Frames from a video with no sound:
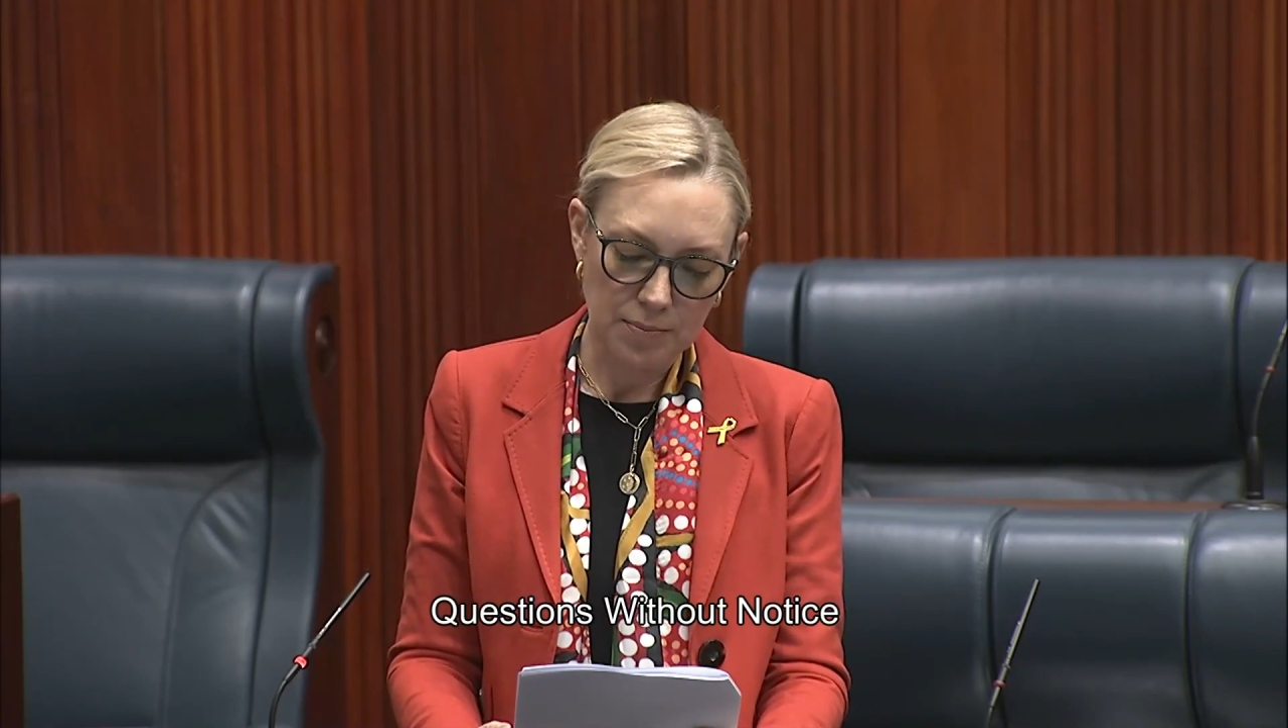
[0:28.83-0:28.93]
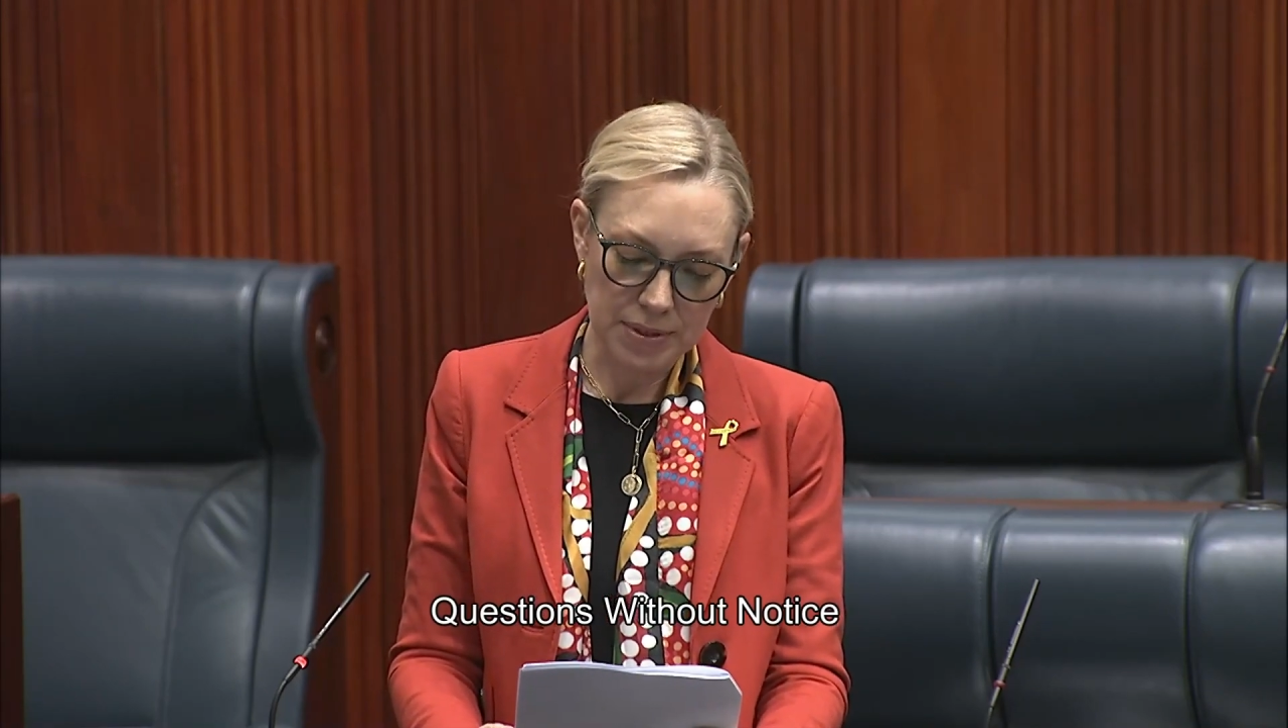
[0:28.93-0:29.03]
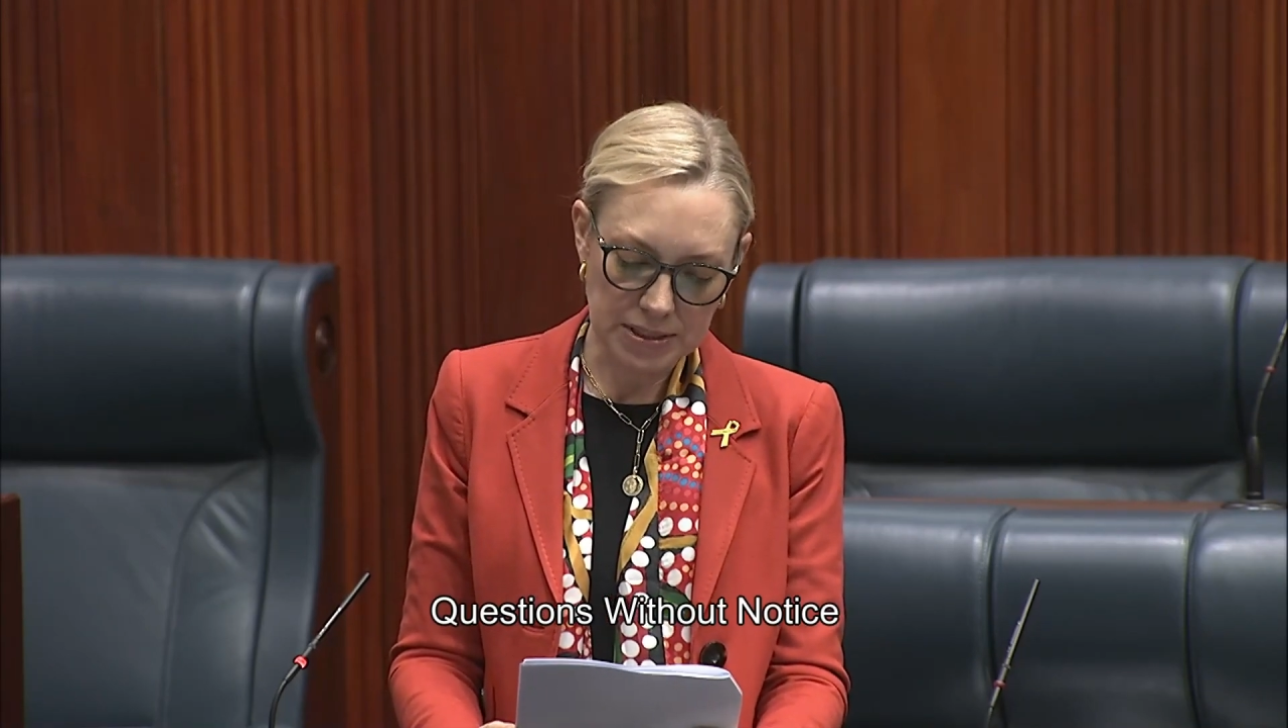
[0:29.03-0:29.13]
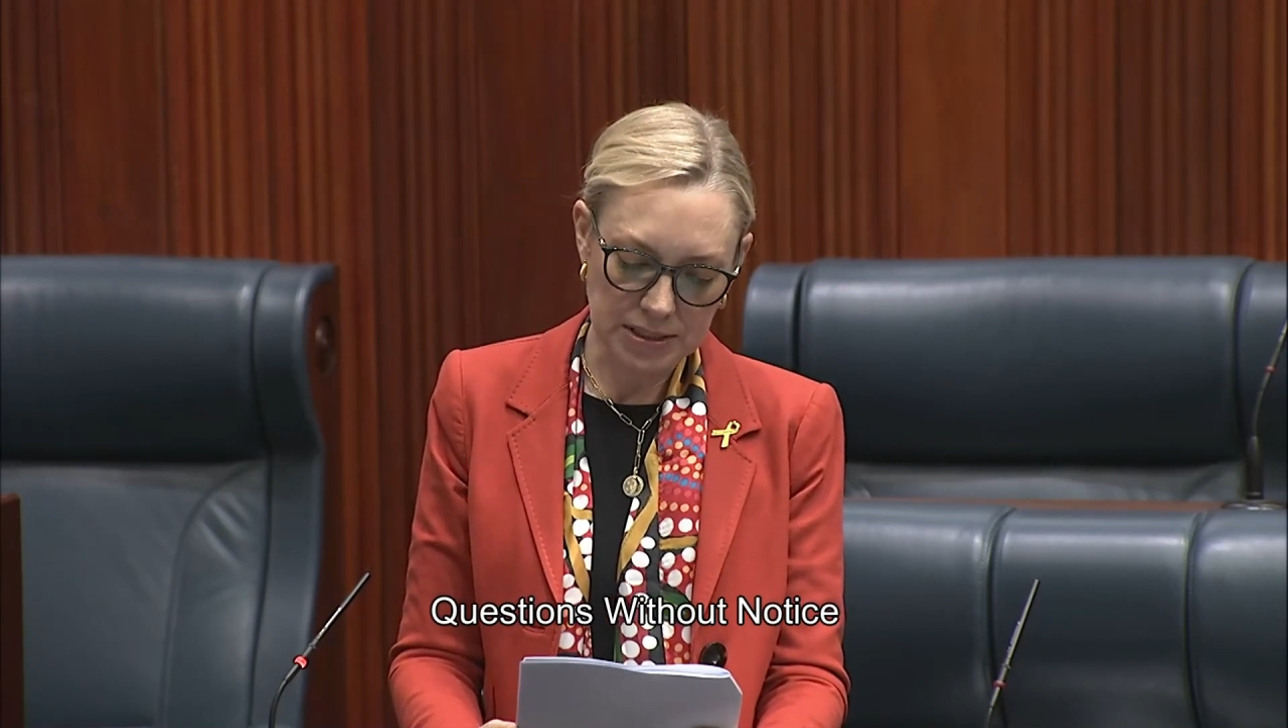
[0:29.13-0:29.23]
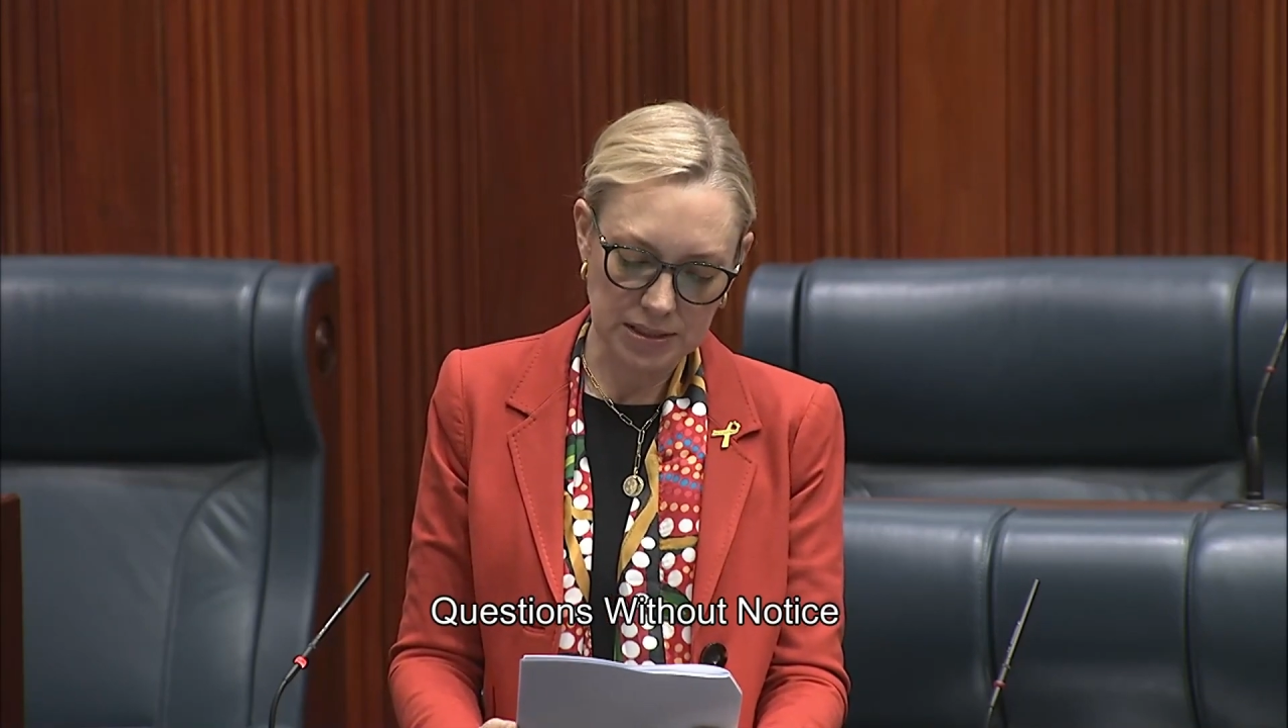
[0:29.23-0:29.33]

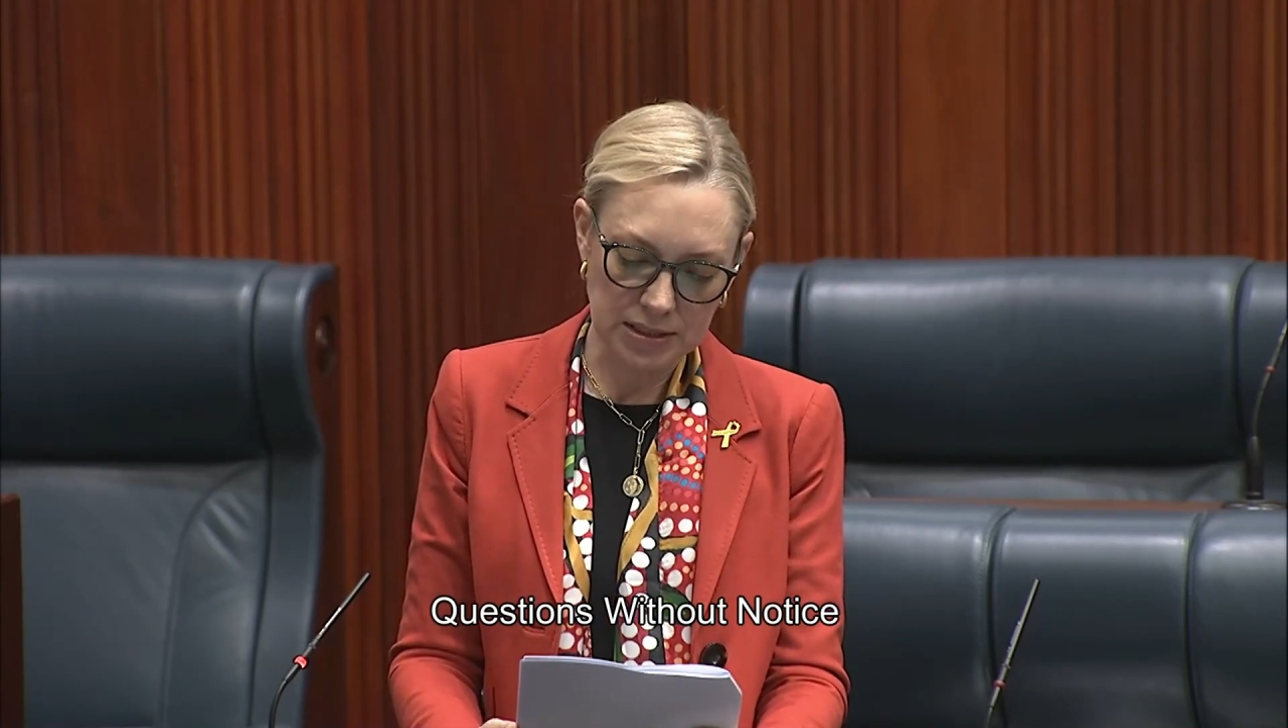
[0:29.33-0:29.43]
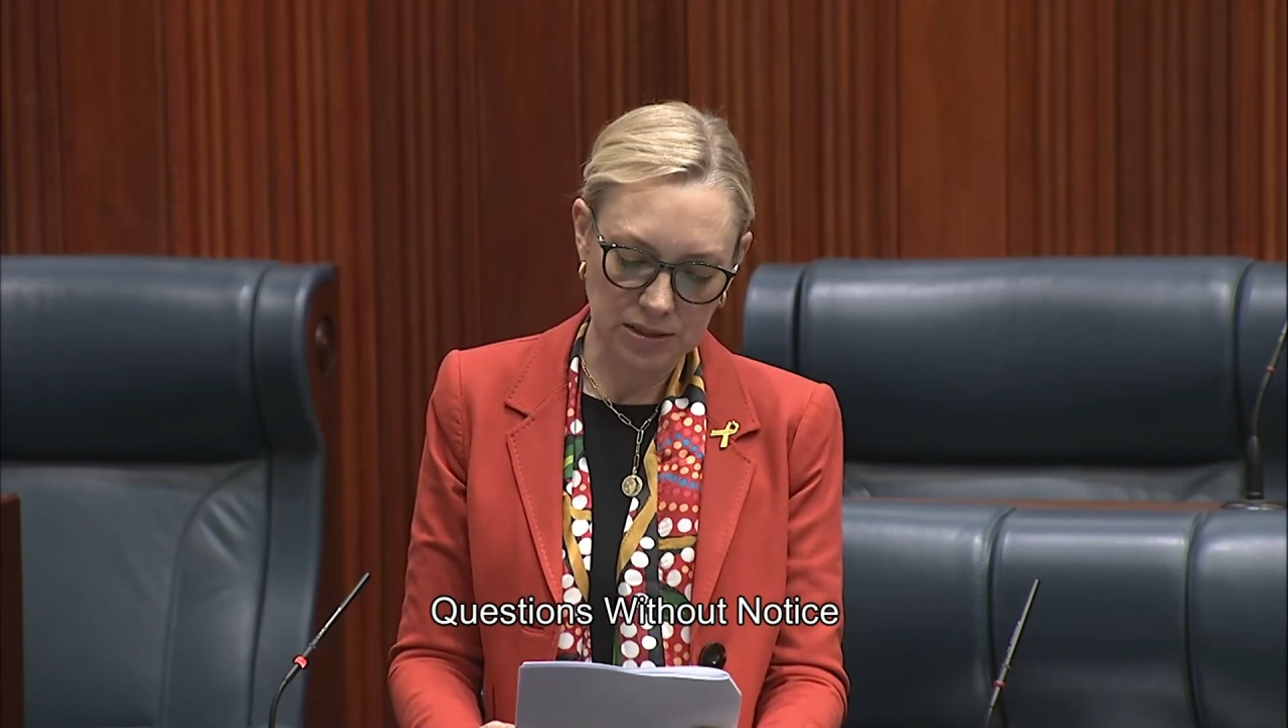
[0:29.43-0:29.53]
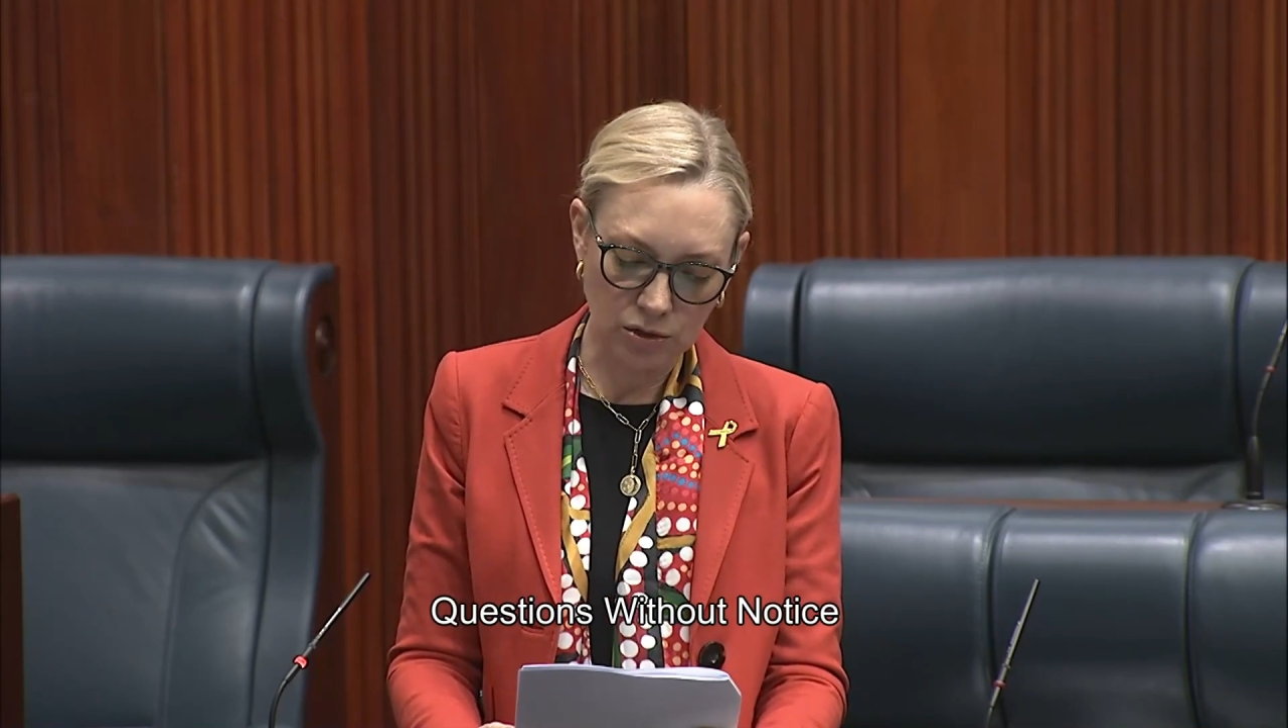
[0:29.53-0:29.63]
businesses and